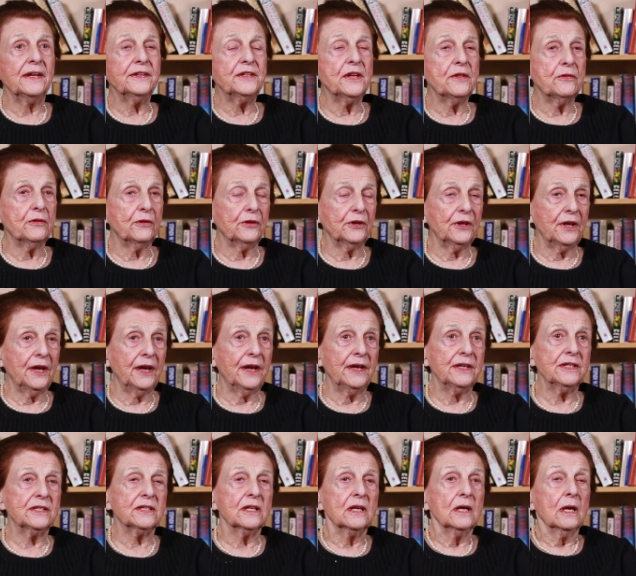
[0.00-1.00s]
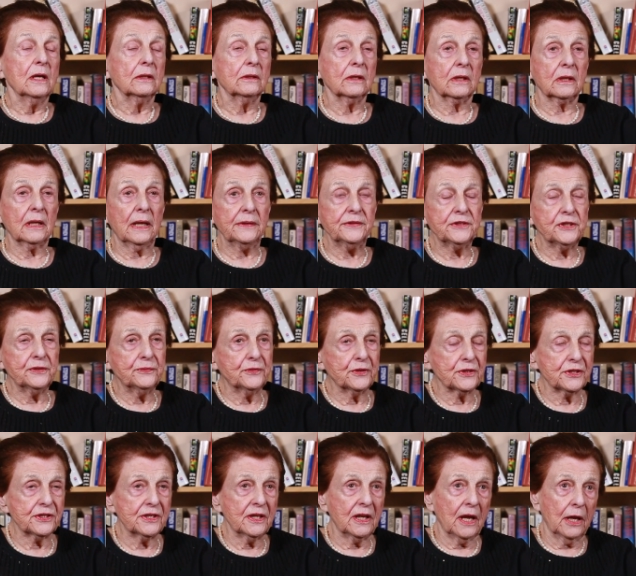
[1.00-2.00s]
1938, the country
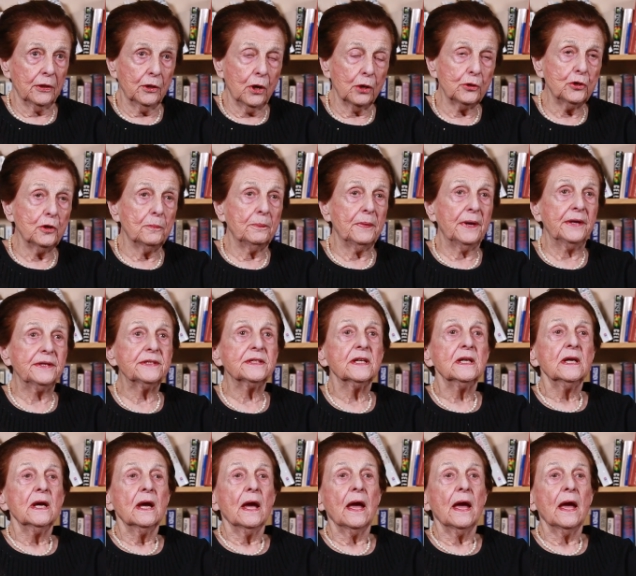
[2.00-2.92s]
was still unoccupied,